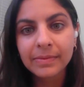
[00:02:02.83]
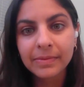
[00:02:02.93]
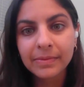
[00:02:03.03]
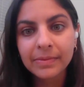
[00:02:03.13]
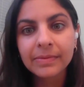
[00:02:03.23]

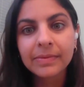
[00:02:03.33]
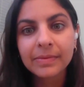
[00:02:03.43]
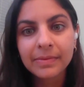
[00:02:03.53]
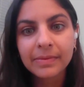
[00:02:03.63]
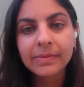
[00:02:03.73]

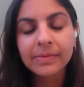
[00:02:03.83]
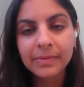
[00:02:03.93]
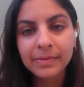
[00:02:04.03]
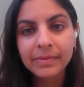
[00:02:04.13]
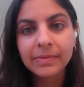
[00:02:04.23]

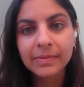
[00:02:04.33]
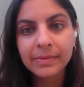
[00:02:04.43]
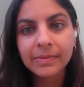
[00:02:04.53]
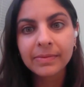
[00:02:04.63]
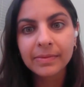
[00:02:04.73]

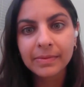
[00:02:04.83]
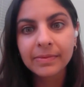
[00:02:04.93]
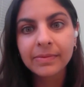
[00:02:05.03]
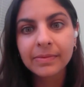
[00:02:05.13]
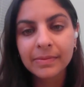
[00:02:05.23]

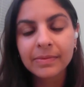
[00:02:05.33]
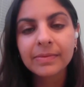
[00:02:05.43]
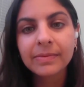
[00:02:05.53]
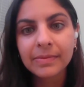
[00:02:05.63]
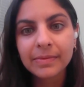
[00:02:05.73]

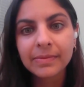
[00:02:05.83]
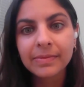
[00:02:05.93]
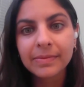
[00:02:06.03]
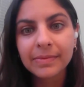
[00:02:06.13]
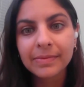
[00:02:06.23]

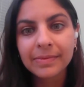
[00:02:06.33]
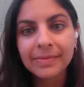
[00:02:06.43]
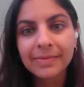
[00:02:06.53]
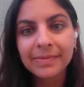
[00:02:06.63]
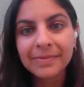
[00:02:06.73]

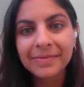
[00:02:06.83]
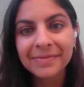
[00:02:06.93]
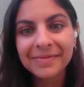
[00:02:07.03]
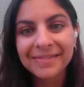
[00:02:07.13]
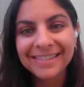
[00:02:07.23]

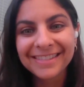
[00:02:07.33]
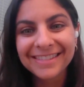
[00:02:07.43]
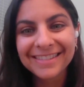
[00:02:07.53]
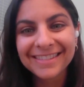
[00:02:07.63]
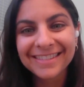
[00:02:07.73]

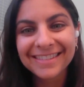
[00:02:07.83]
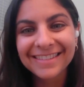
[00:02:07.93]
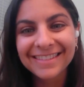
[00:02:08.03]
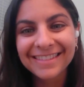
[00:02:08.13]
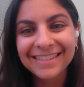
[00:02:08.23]

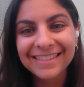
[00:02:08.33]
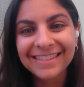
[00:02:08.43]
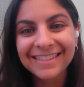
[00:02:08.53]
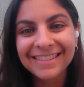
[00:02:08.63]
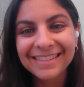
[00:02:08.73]

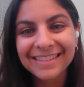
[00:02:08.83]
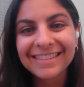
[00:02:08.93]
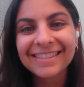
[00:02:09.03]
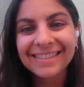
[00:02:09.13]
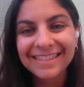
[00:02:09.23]

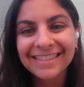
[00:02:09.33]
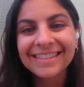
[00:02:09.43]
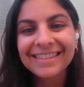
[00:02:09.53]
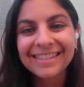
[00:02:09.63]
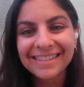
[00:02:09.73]

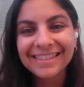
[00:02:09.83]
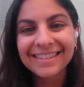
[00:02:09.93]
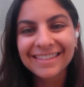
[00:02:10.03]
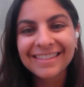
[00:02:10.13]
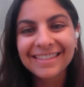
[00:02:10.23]
This person isn't speaking.